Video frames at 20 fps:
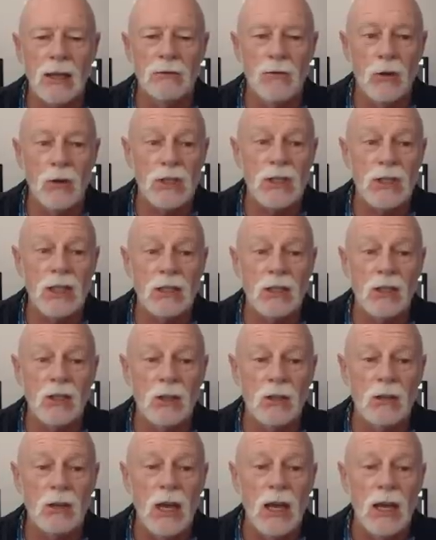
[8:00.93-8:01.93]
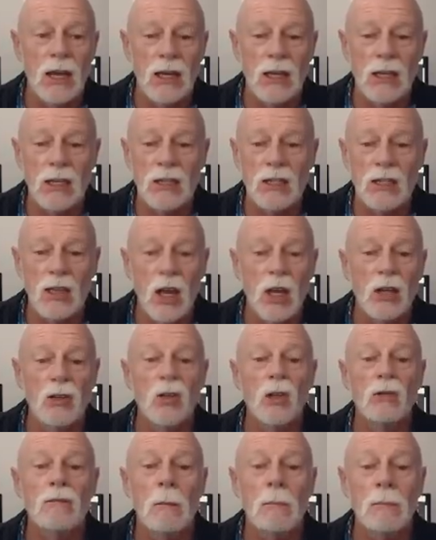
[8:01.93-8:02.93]
The first thing to do is
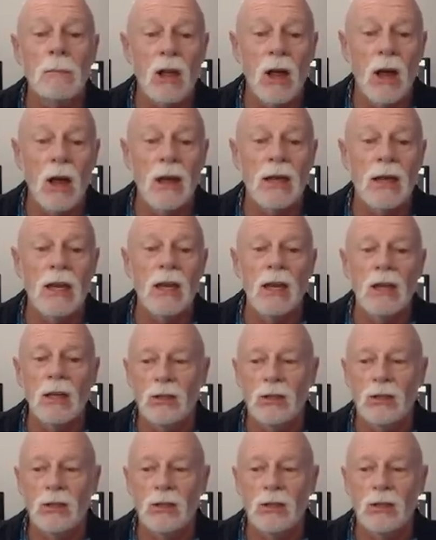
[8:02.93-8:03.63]
to reply